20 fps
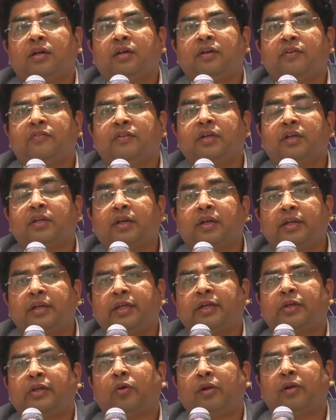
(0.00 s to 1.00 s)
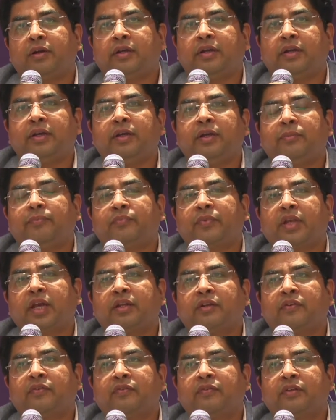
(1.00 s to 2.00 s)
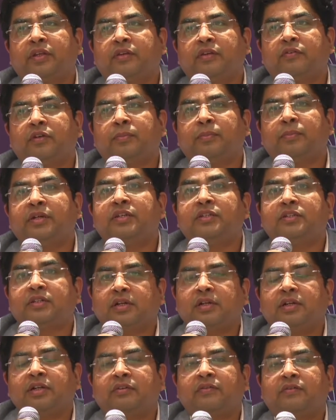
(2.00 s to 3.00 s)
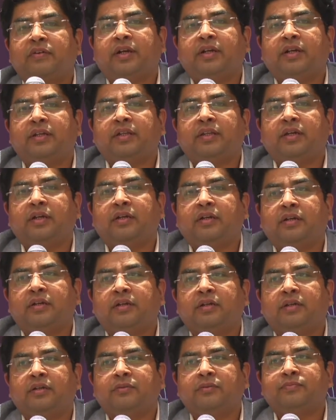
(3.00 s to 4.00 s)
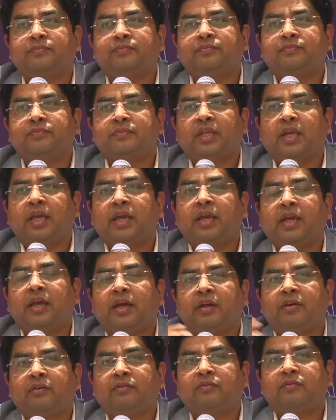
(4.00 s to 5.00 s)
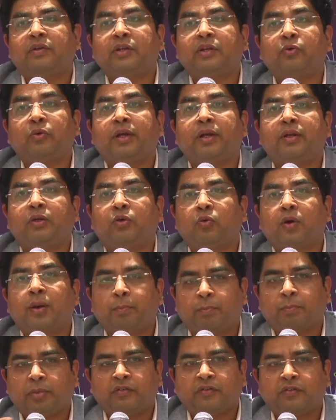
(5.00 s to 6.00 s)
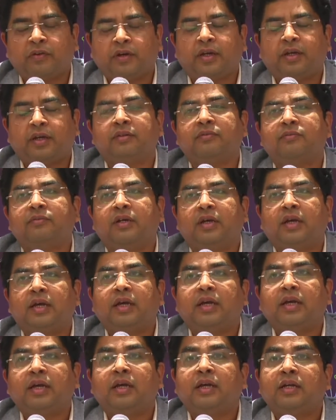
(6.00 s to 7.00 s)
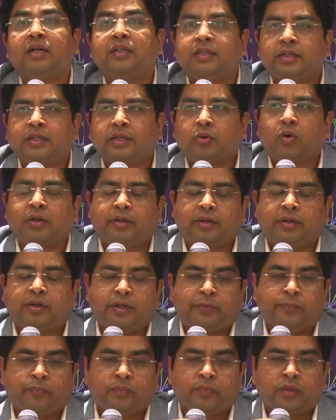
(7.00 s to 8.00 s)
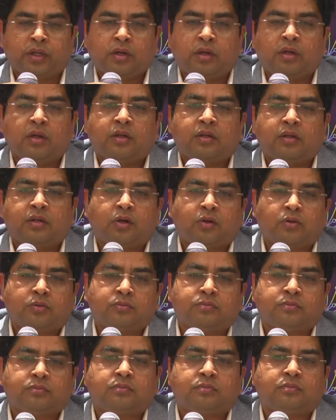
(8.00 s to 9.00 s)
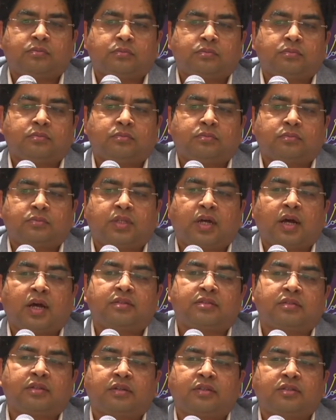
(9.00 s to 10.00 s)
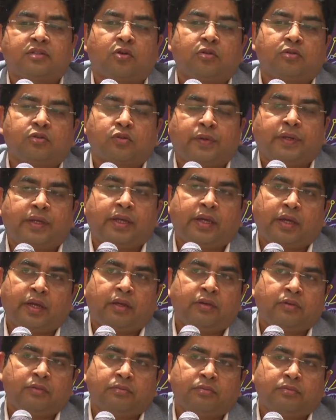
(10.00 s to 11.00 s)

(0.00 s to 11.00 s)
if there are inequality and if there will be digital divide, then AI will going to amplify the inequality. Now, the answer is also in AI.